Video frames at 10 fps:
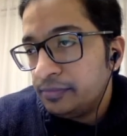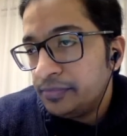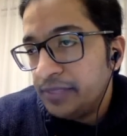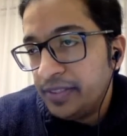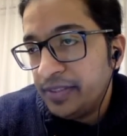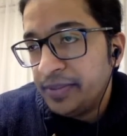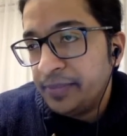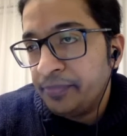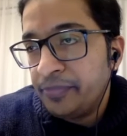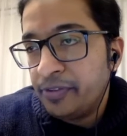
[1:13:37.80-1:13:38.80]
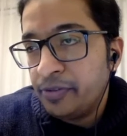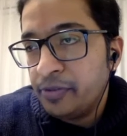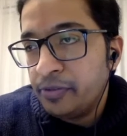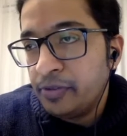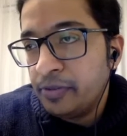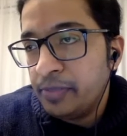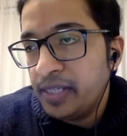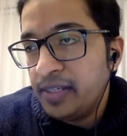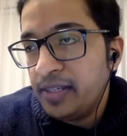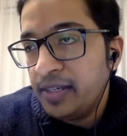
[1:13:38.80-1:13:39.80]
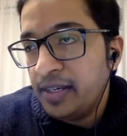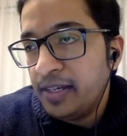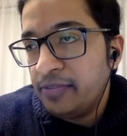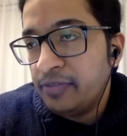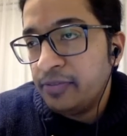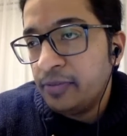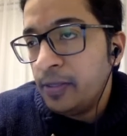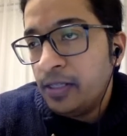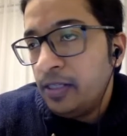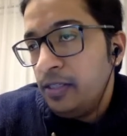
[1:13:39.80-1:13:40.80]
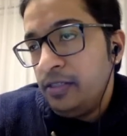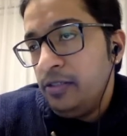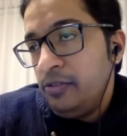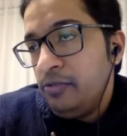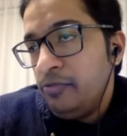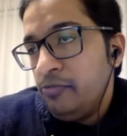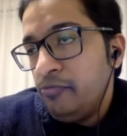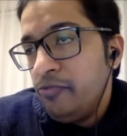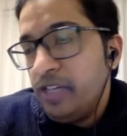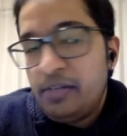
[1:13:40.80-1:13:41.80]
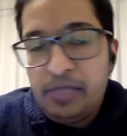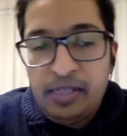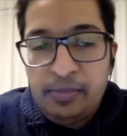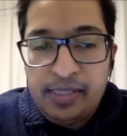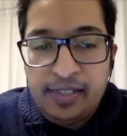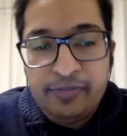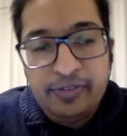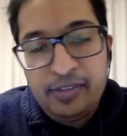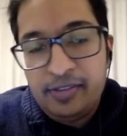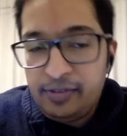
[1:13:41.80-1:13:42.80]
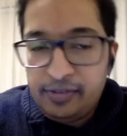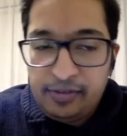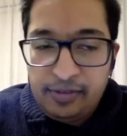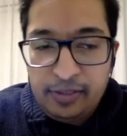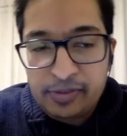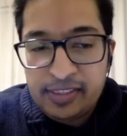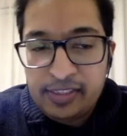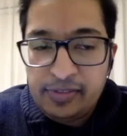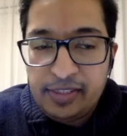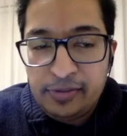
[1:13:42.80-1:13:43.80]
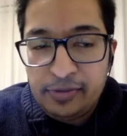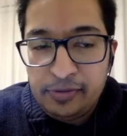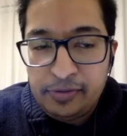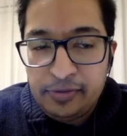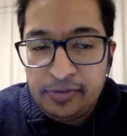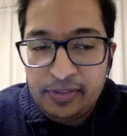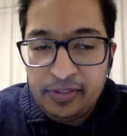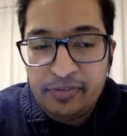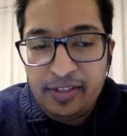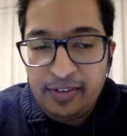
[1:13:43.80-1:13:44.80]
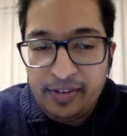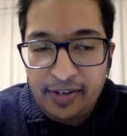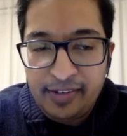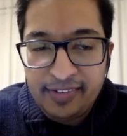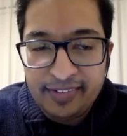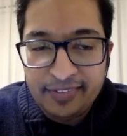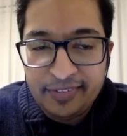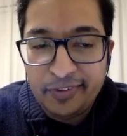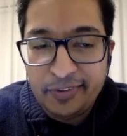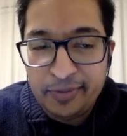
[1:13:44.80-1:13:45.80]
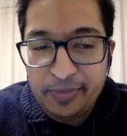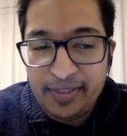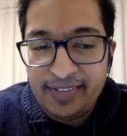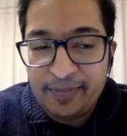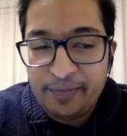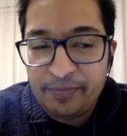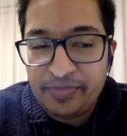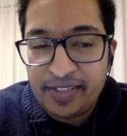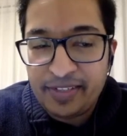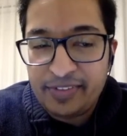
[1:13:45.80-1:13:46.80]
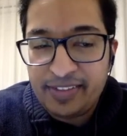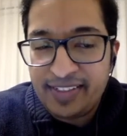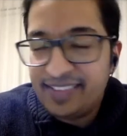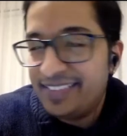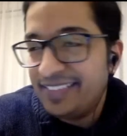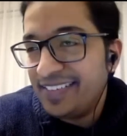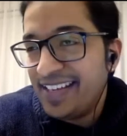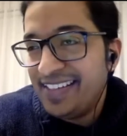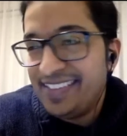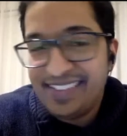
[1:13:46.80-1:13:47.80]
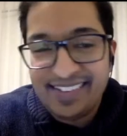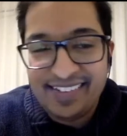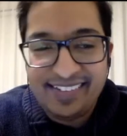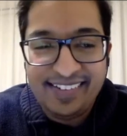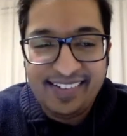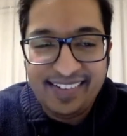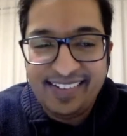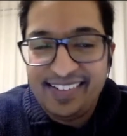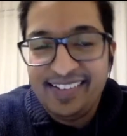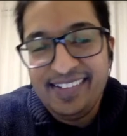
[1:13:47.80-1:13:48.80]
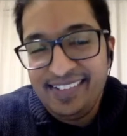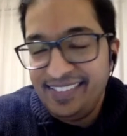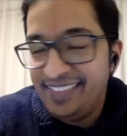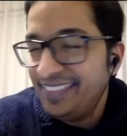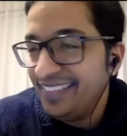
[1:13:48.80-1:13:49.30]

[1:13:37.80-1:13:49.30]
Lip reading: Yeah. So beginning half, very minimal effort. He was giving you a free ride, so to speak. After that, reality kicked in and he